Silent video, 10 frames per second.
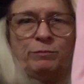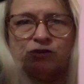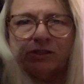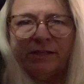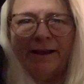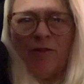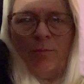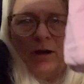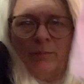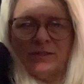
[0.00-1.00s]
but you see how the
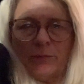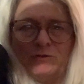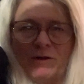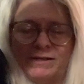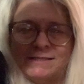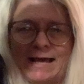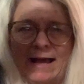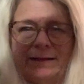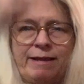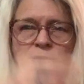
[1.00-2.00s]
bottom is already trying to
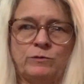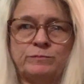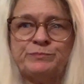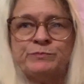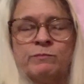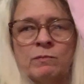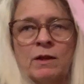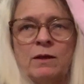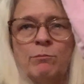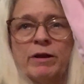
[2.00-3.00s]
sag down?
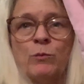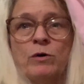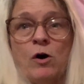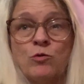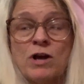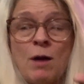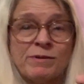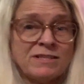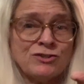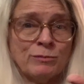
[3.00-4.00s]
But it will hold a
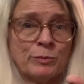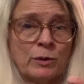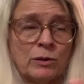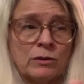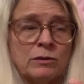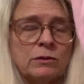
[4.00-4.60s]
composition book.